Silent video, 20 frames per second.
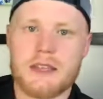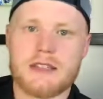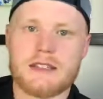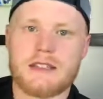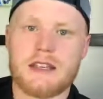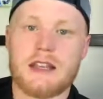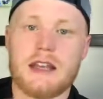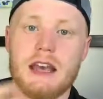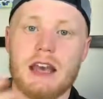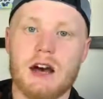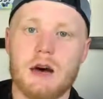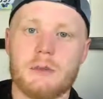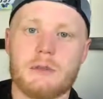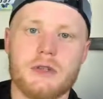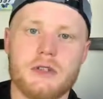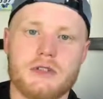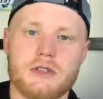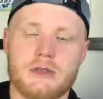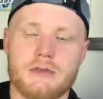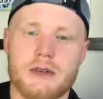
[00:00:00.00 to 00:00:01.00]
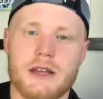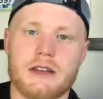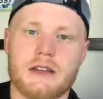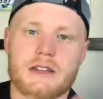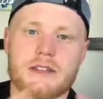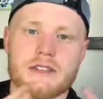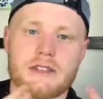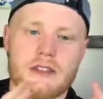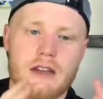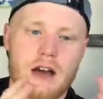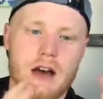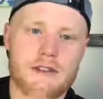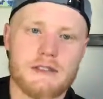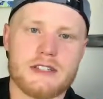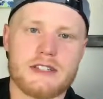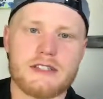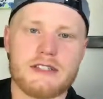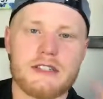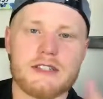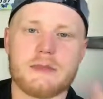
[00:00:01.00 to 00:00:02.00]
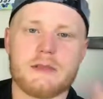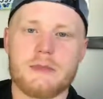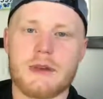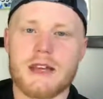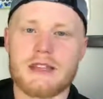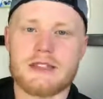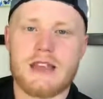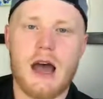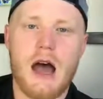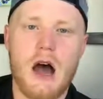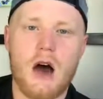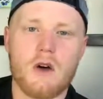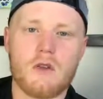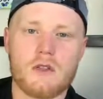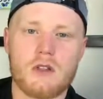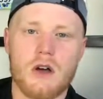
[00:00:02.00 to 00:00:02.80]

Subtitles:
is going to help you tremendously. Obviously, it depends how